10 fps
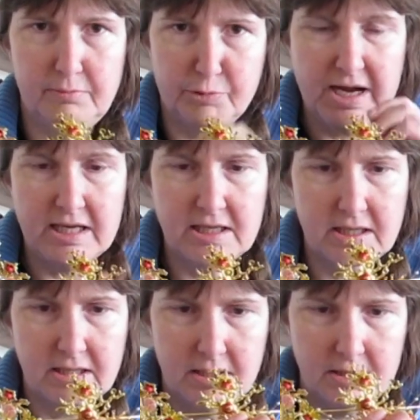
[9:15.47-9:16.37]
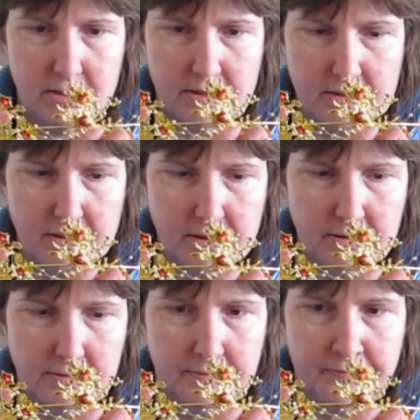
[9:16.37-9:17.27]
break.
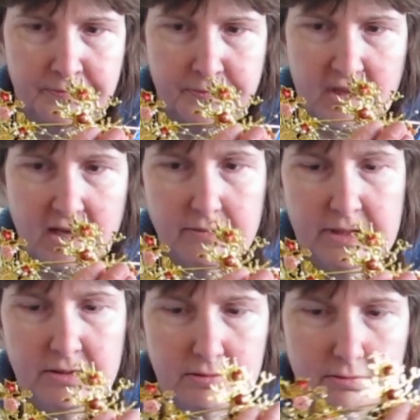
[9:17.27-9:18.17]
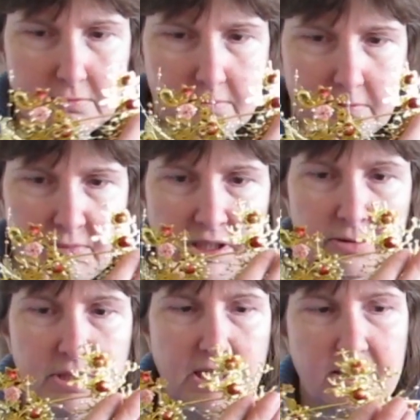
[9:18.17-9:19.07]
So I will be
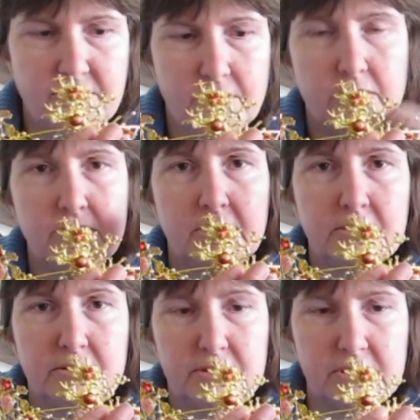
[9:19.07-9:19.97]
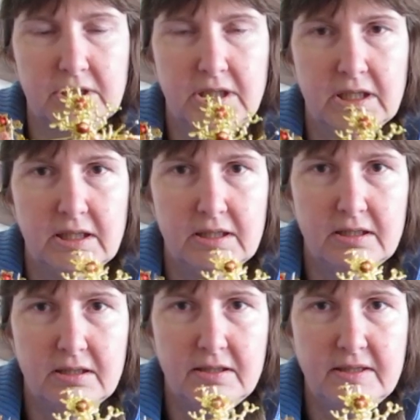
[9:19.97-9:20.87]
looking at all those
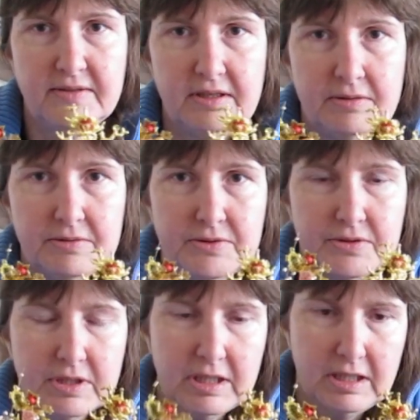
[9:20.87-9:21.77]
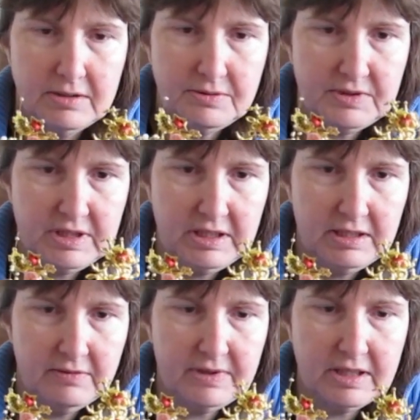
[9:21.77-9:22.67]
details to
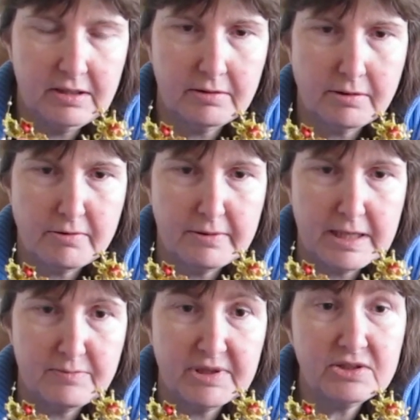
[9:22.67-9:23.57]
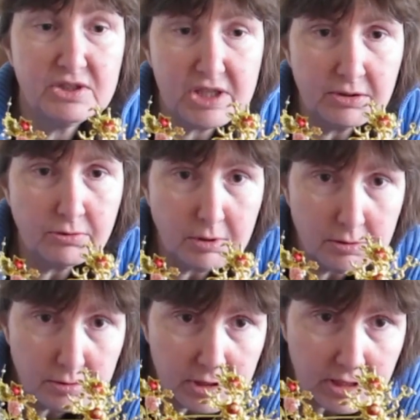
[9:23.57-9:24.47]
see if they are alright. But the general
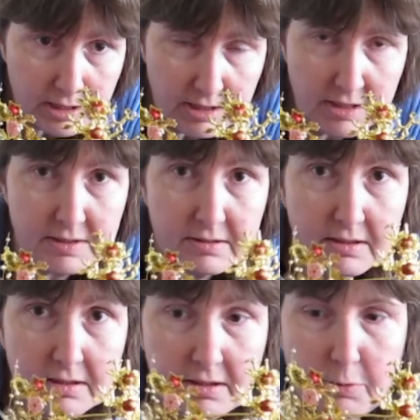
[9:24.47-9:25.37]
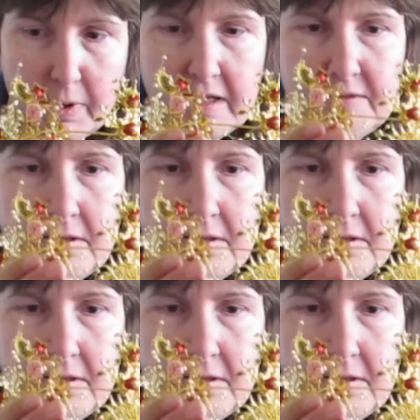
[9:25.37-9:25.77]
look is quite